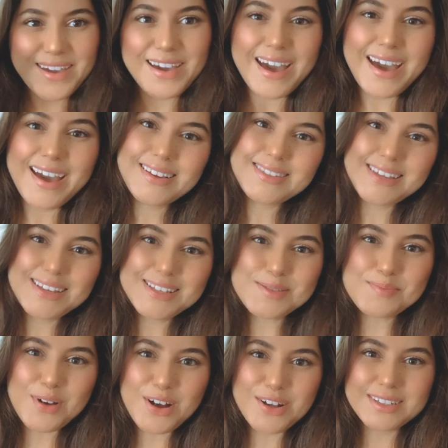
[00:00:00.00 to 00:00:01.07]
guys, it's
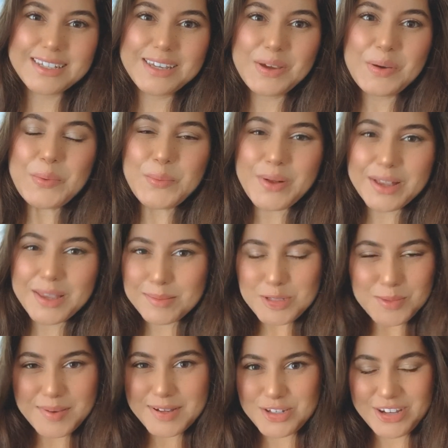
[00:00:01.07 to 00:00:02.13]
Molly. Welcome to
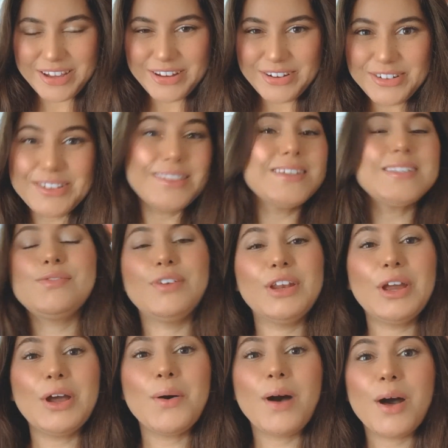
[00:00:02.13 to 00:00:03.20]
my channel. In this
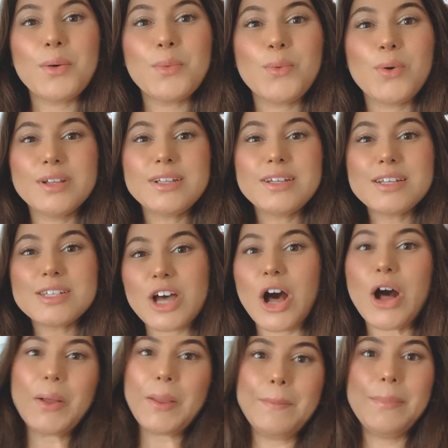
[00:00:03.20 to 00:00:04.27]
video, I wanted to
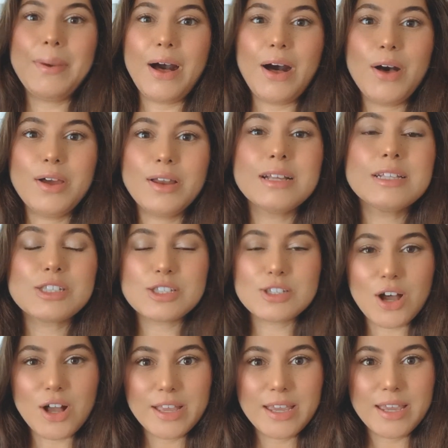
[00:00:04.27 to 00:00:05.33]
talk about
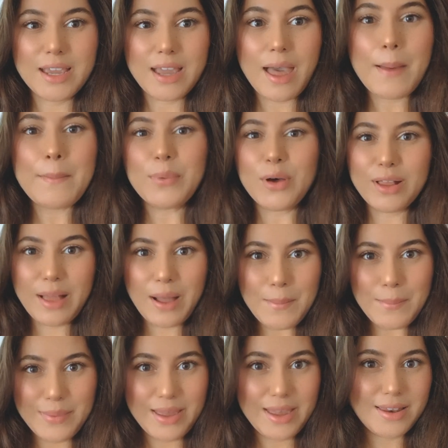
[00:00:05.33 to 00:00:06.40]
installing a pull-out
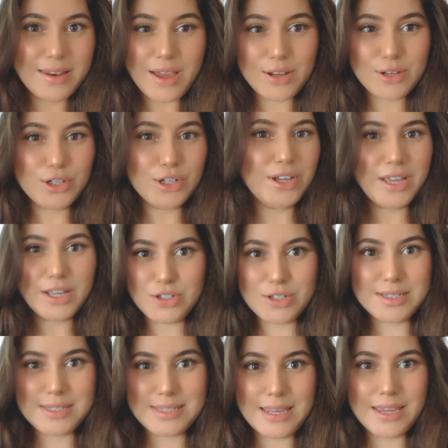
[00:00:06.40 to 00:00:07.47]
bin under your kitchen
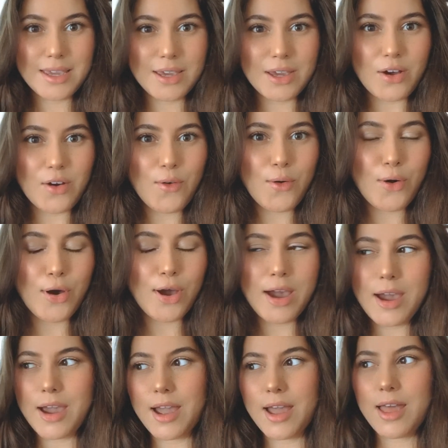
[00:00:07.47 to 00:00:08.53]
sink,
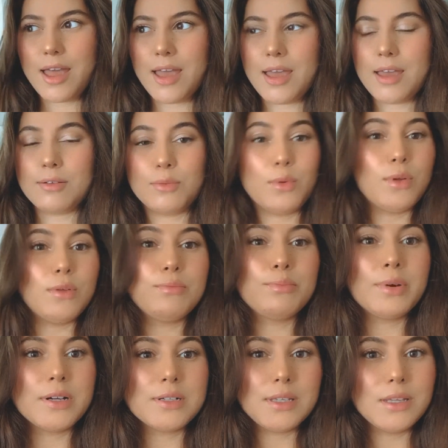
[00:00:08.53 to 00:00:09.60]
or, well,
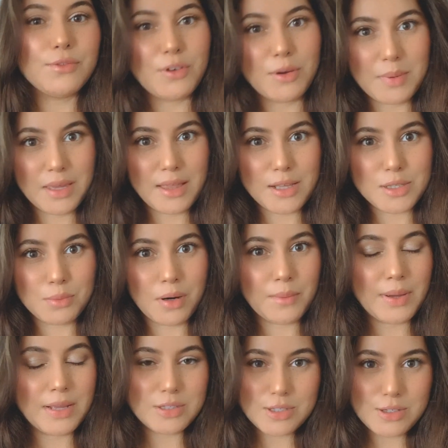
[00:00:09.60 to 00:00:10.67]
personally for me, that's where we
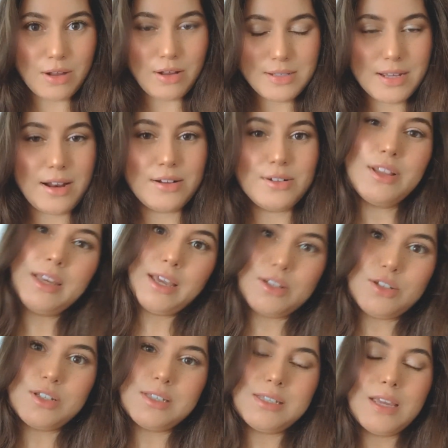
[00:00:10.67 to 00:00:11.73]
installed it, under the
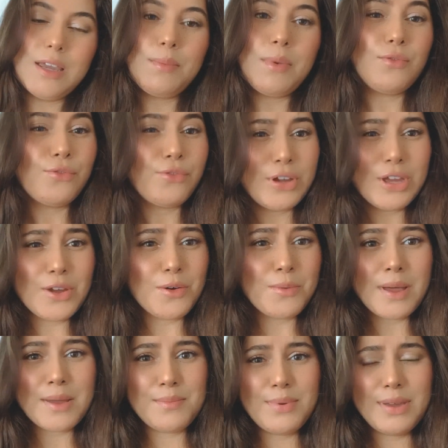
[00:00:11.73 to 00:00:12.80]
kitchen sink, but for you, it
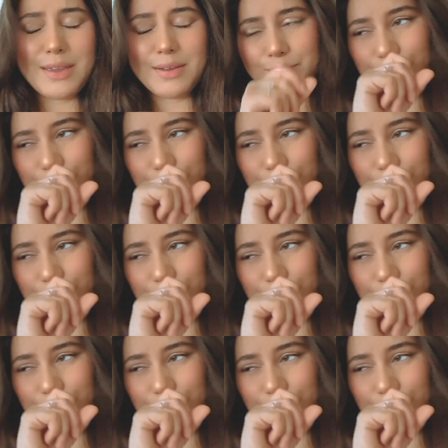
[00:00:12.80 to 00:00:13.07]
might be